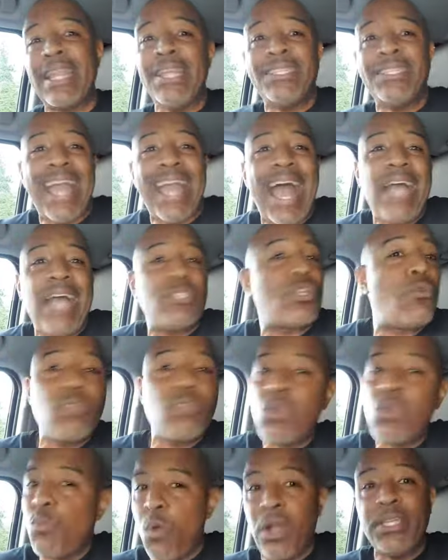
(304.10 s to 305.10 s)
this guy's
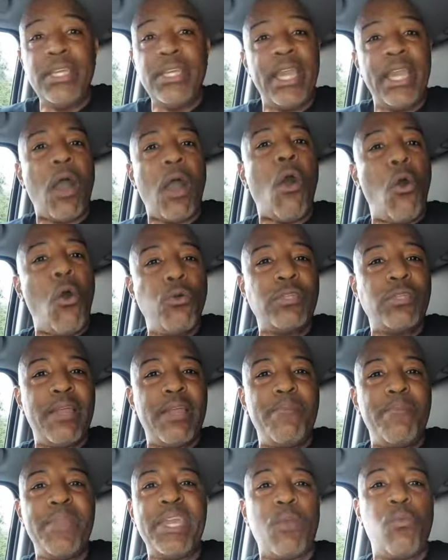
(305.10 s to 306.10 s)
only one year older
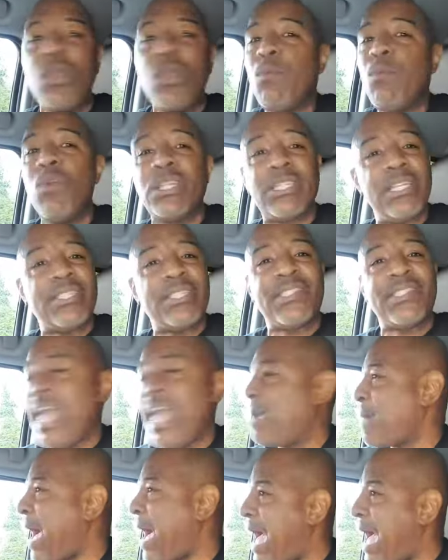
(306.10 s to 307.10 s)
than me, and we went to the
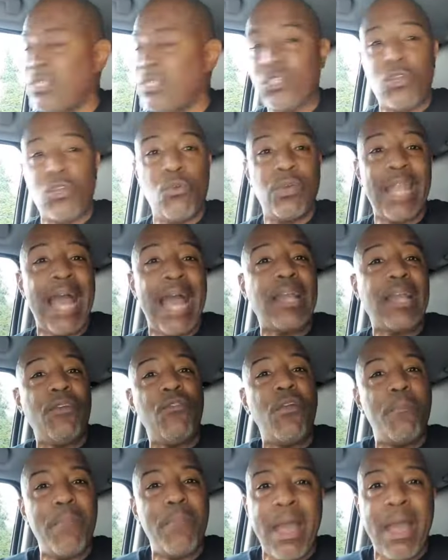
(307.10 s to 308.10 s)
same high school. And I
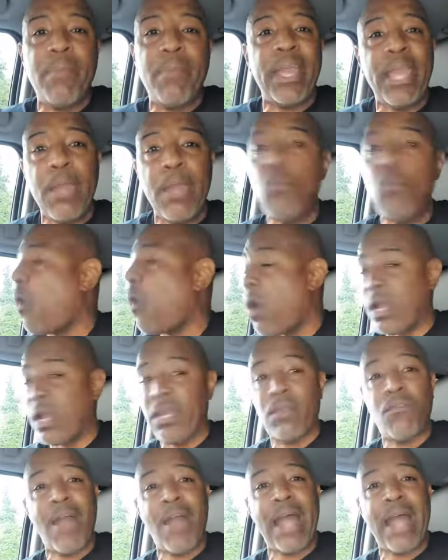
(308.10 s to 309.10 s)
can remember him
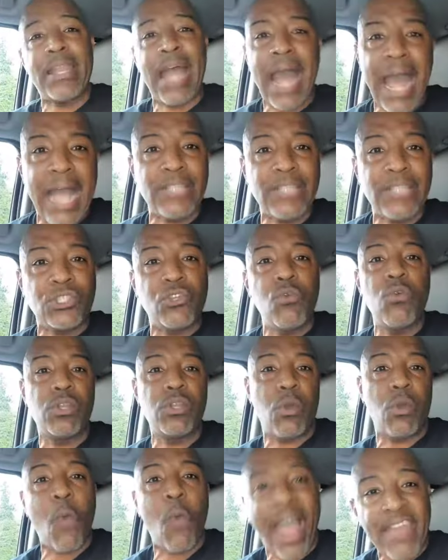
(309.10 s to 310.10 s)
walking around the high school
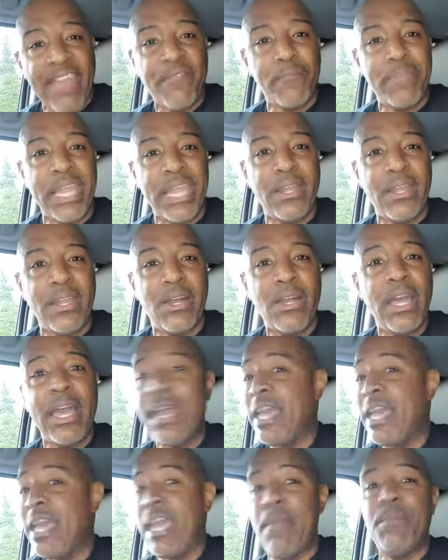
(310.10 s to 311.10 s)
in a white beater,
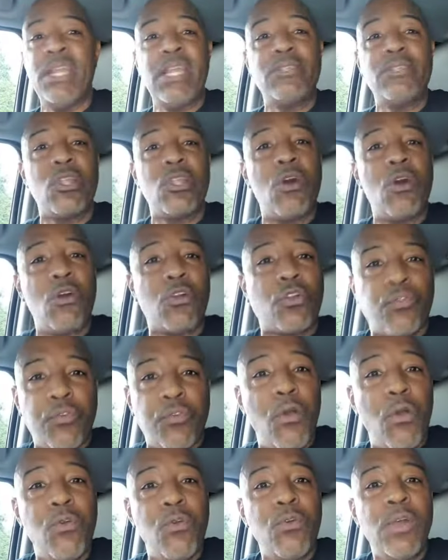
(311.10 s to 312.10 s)
him and his little
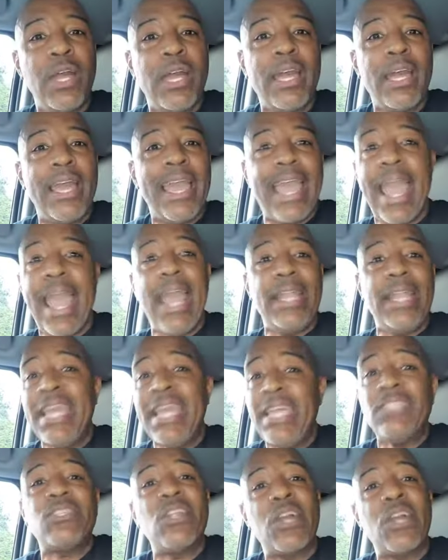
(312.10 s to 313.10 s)
crew, and
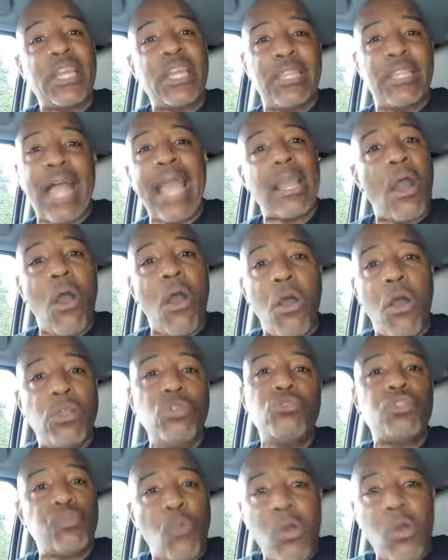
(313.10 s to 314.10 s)
he's looking like
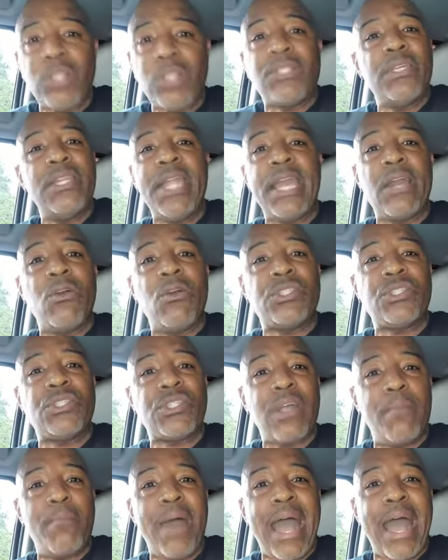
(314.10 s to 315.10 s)
Arnold Schwarzenegger or
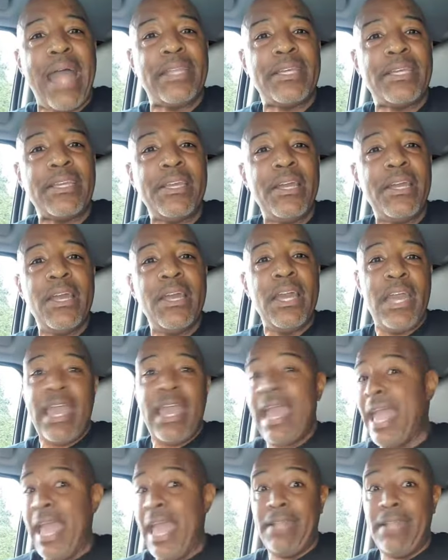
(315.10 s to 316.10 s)
somebody.
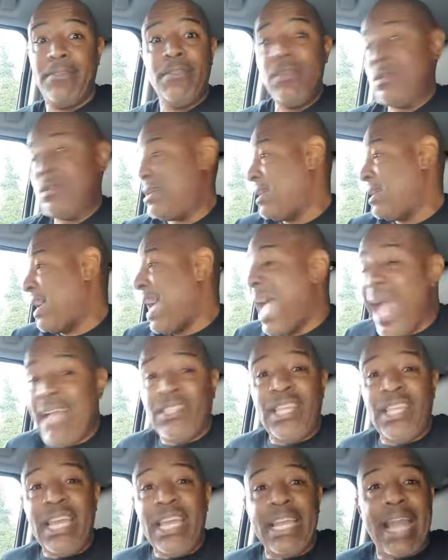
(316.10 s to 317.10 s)
And
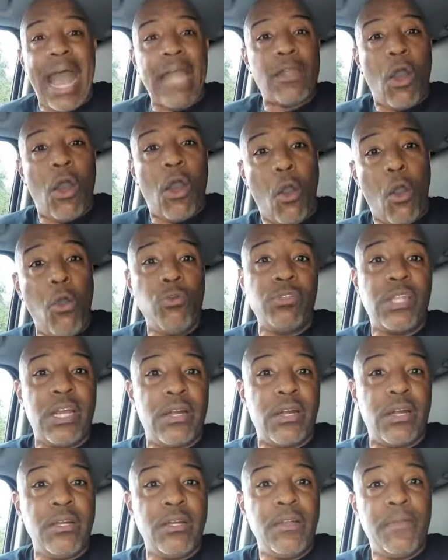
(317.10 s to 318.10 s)
as he got
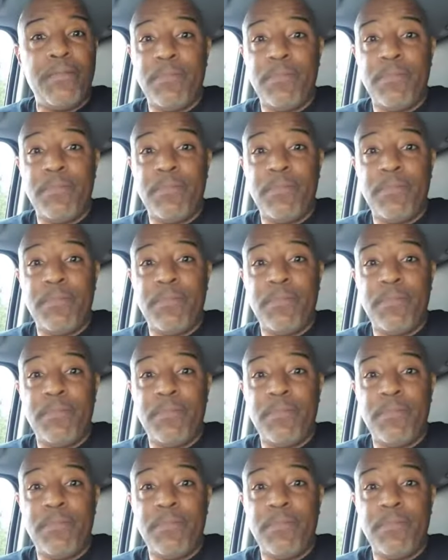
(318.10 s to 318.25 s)
older,